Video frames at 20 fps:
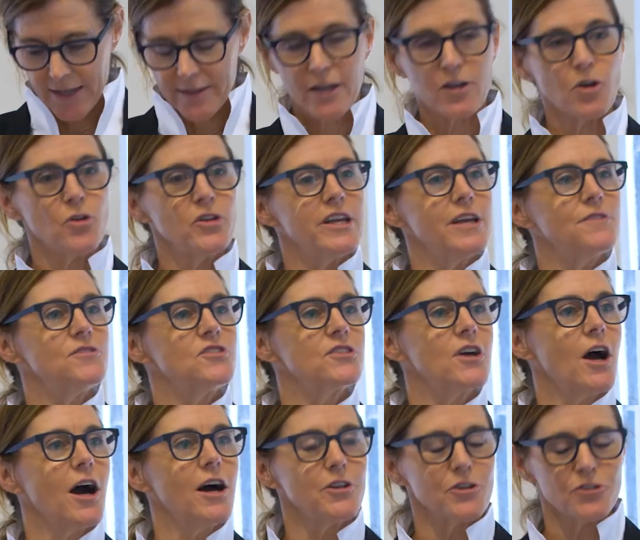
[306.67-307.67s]
Not only have
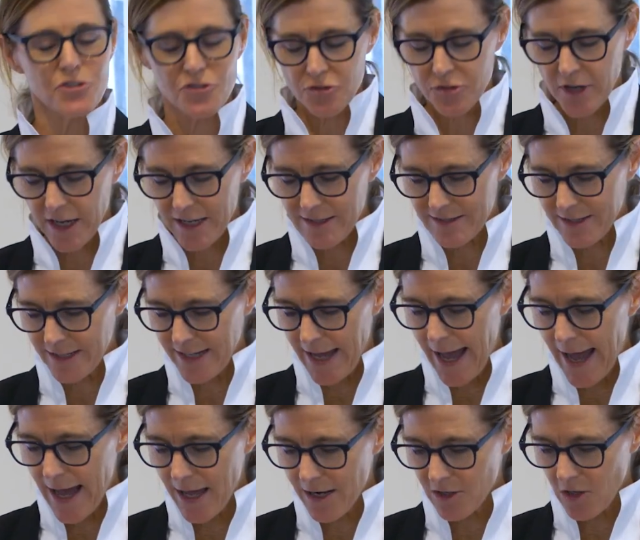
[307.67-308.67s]
scholars traced a
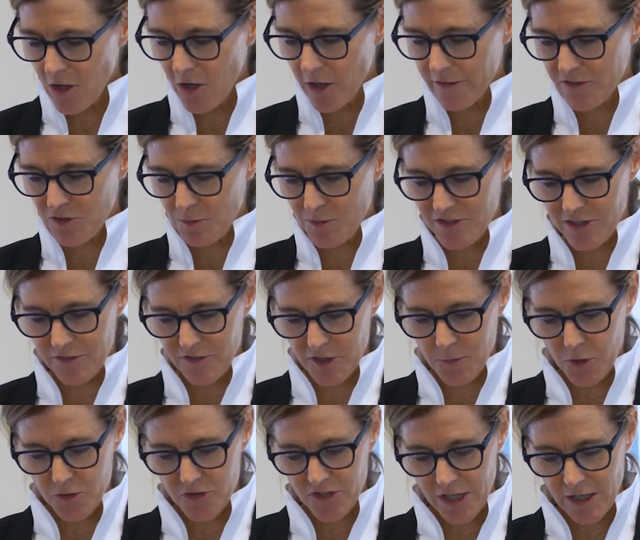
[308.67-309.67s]
catalog of
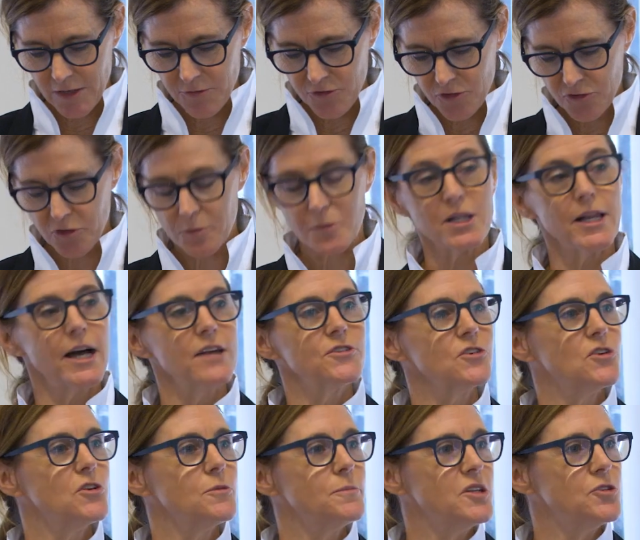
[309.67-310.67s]
specific motifs from
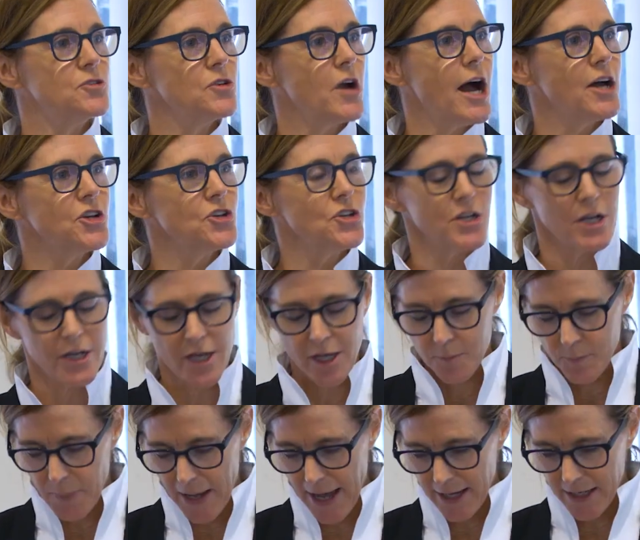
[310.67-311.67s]
classical midrash
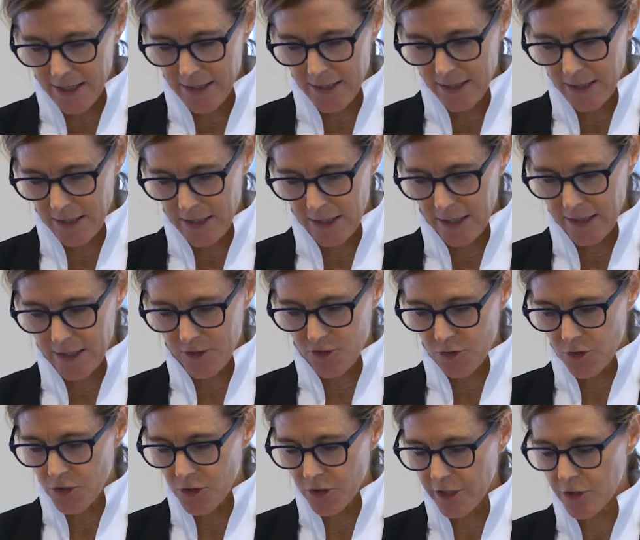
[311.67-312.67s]
back
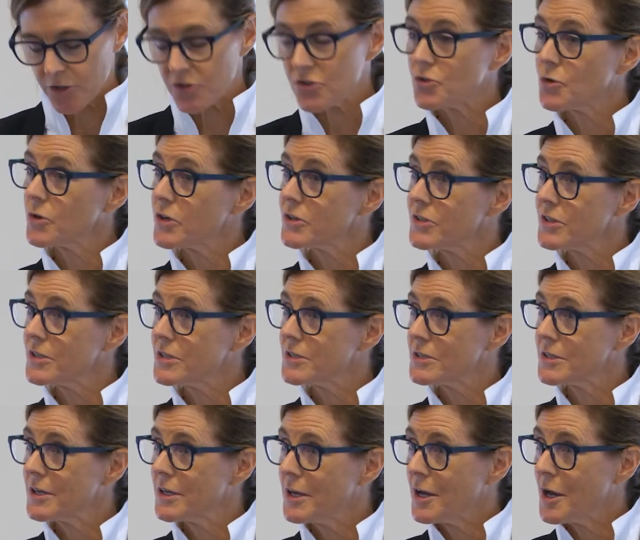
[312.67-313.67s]
to earlier
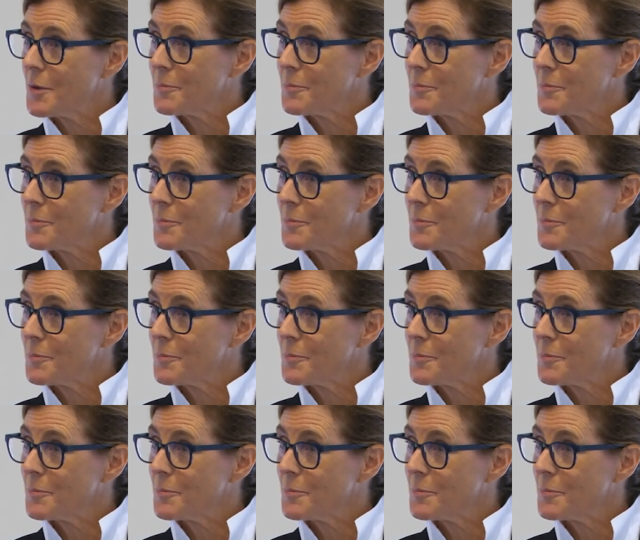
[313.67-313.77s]
sources,